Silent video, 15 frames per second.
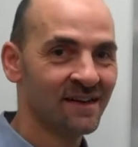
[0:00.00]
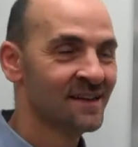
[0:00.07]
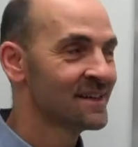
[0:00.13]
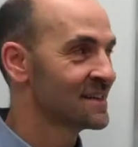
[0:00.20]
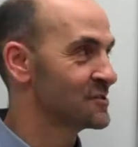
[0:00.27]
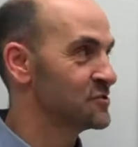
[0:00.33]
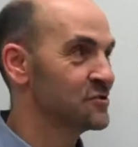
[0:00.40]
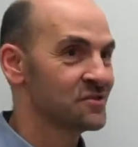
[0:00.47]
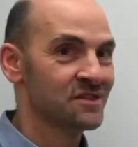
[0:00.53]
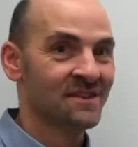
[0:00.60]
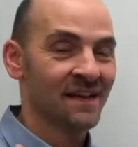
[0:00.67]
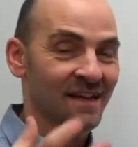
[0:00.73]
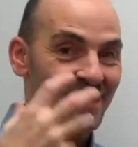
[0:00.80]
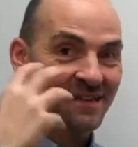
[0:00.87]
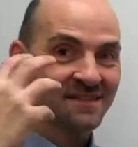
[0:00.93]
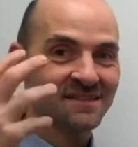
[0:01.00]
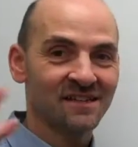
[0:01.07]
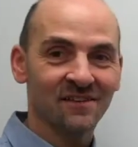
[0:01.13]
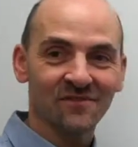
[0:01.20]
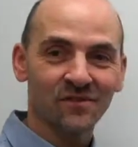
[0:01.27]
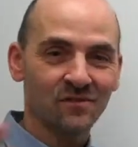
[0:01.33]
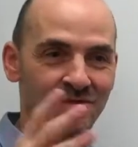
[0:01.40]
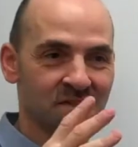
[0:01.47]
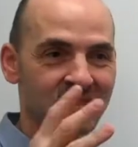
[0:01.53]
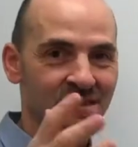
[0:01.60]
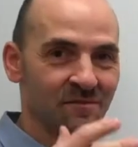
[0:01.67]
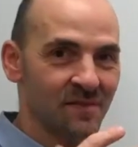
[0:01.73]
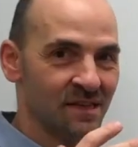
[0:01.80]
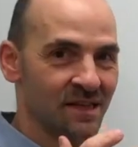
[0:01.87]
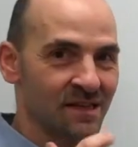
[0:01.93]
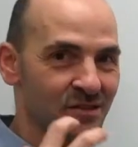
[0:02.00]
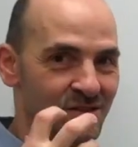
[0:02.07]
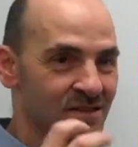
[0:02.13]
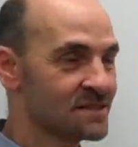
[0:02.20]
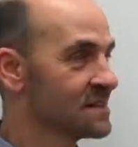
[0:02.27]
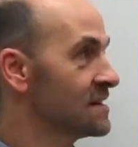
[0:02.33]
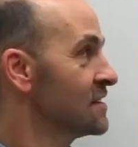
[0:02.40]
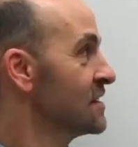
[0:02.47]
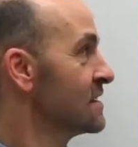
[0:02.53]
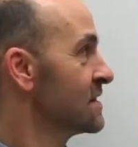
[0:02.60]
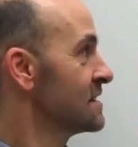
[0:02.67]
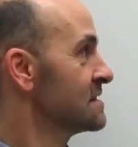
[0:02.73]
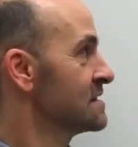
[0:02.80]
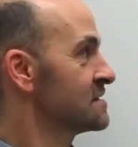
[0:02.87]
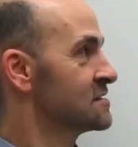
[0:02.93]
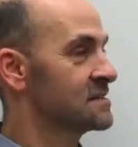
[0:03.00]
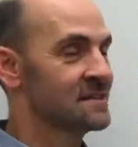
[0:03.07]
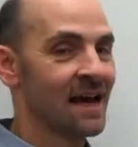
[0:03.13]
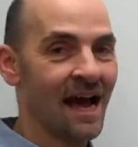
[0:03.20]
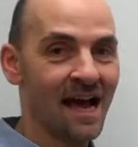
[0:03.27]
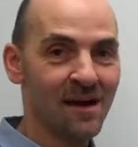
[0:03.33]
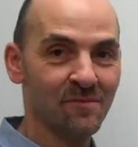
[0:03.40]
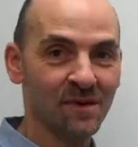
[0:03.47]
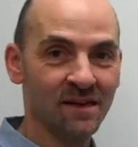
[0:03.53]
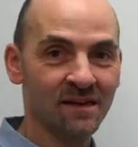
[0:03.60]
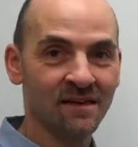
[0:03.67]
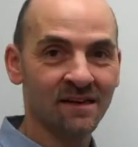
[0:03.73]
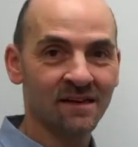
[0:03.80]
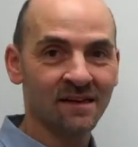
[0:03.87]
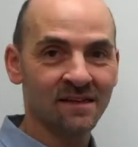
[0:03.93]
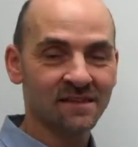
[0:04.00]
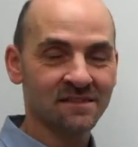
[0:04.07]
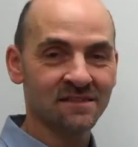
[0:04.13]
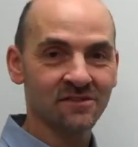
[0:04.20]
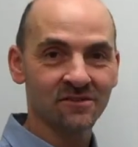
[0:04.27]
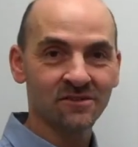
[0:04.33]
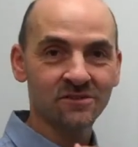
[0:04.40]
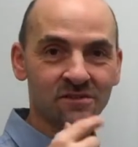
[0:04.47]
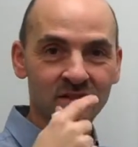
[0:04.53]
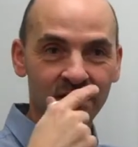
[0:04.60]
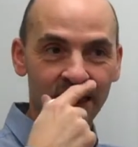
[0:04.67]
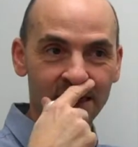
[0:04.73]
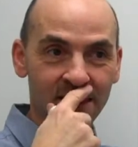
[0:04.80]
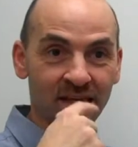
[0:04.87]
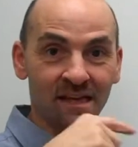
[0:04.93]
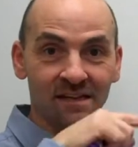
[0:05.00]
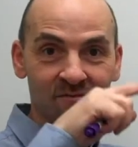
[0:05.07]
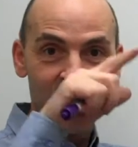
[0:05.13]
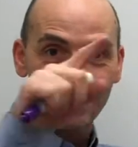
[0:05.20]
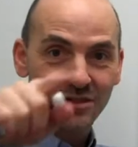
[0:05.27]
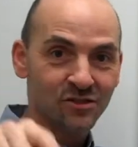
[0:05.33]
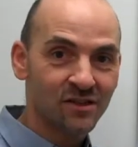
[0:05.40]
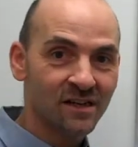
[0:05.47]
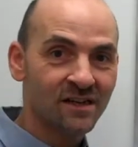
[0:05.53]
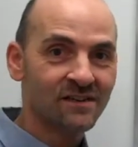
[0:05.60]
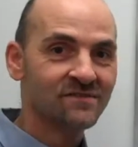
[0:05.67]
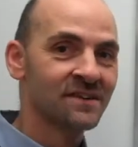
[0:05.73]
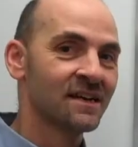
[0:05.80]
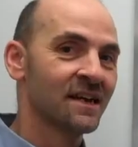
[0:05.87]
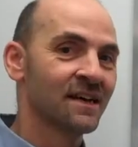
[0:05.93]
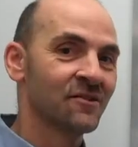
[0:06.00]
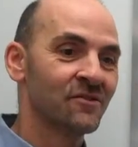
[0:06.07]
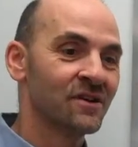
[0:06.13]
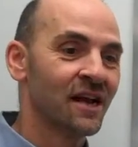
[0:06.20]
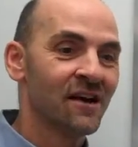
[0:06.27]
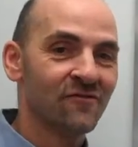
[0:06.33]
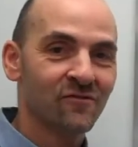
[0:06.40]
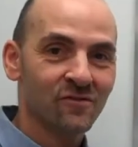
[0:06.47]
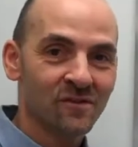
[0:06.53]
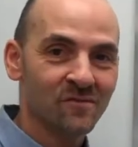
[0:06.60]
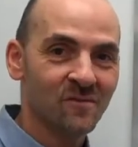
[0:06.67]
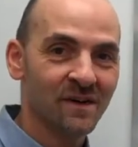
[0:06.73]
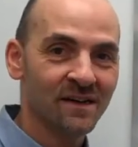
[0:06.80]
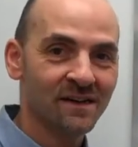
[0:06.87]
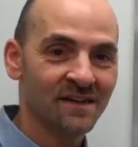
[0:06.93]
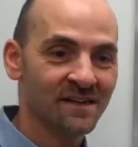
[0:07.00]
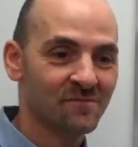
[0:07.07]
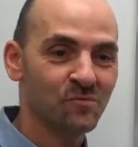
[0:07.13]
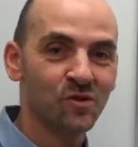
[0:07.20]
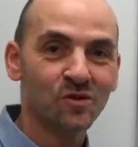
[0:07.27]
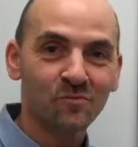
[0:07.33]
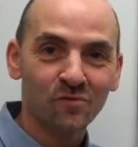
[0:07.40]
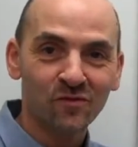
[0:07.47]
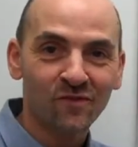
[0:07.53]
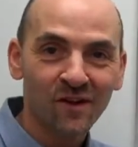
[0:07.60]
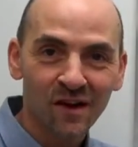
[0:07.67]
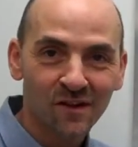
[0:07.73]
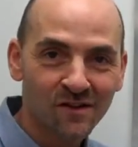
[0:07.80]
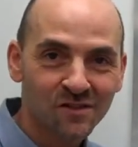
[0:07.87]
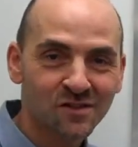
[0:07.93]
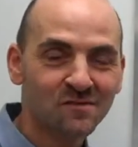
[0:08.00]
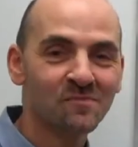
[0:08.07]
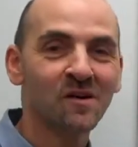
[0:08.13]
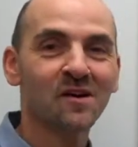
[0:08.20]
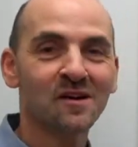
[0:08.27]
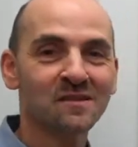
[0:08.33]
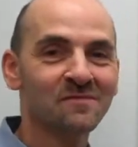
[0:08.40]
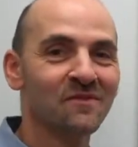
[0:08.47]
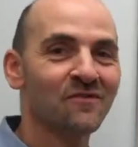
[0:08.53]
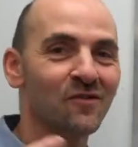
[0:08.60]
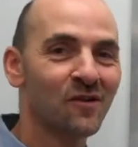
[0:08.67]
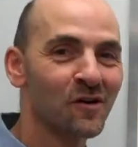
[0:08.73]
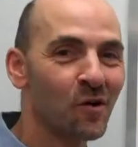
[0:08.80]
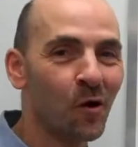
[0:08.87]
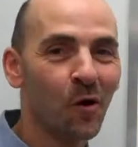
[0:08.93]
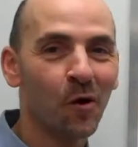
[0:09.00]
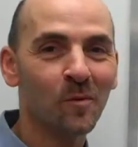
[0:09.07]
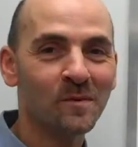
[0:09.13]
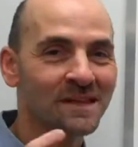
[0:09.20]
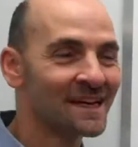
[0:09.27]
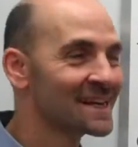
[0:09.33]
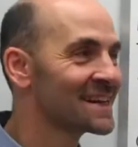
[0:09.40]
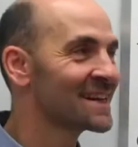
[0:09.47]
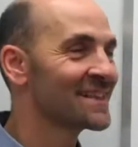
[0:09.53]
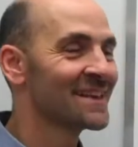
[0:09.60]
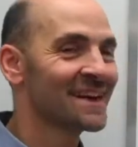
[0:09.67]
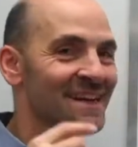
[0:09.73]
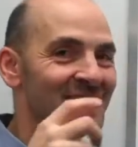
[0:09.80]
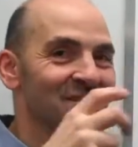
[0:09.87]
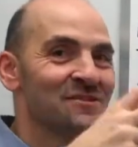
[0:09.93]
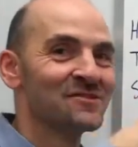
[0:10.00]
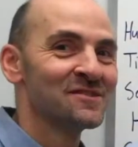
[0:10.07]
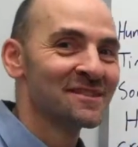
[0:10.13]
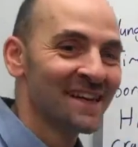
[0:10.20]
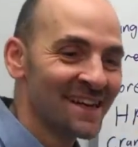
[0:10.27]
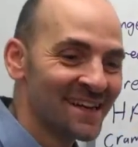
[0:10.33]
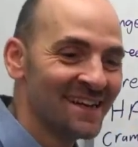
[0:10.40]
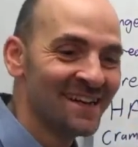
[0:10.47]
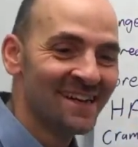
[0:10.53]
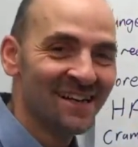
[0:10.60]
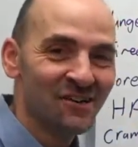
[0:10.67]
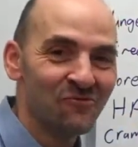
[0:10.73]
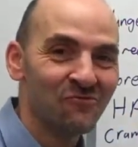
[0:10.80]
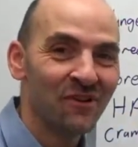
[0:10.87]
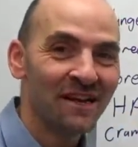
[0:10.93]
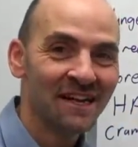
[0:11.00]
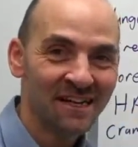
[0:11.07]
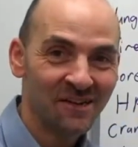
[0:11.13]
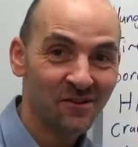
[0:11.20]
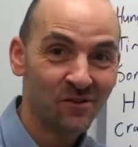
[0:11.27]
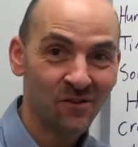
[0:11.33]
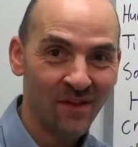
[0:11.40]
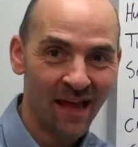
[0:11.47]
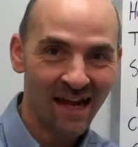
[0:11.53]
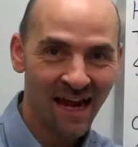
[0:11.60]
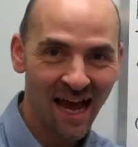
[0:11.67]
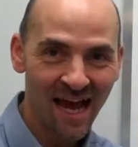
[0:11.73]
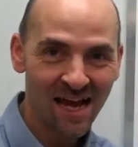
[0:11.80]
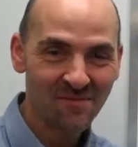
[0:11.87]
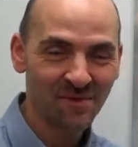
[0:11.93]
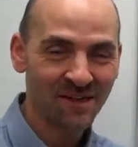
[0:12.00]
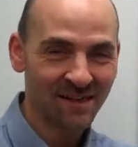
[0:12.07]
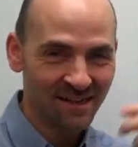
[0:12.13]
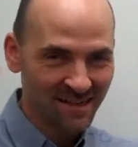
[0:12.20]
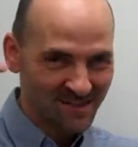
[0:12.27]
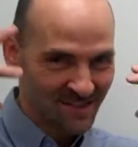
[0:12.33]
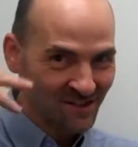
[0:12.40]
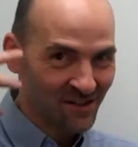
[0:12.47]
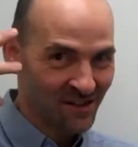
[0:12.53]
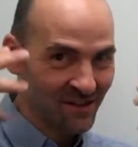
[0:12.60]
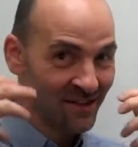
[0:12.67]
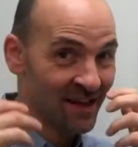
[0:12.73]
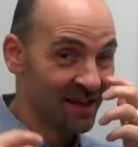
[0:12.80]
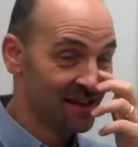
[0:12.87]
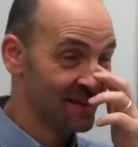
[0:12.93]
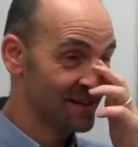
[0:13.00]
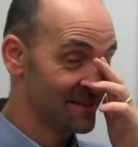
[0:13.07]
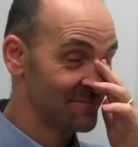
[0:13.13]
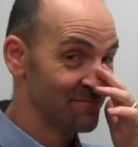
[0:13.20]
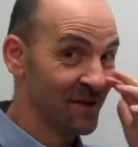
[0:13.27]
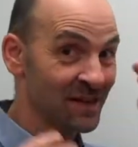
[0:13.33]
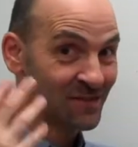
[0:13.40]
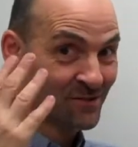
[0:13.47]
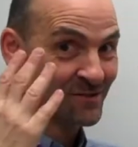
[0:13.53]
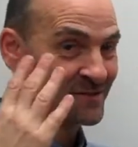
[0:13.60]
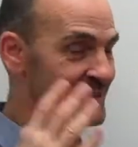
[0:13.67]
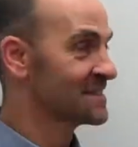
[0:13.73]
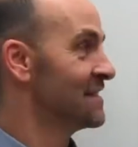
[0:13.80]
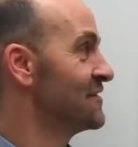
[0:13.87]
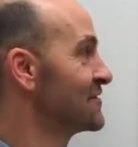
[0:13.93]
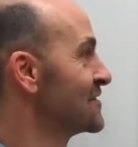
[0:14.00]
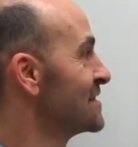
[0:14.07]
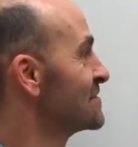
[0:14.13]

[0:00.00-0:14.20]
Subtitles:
Because usually that kind of stuff, all those stimulations, a lot of this is just habit. Because, you know, usually at the end of my shift, I kind of would have one of my bulletproof collagen bars before I go home and that kind of thing. And you're just kind of ready to do that habit. And it's a lot of that mental stuff.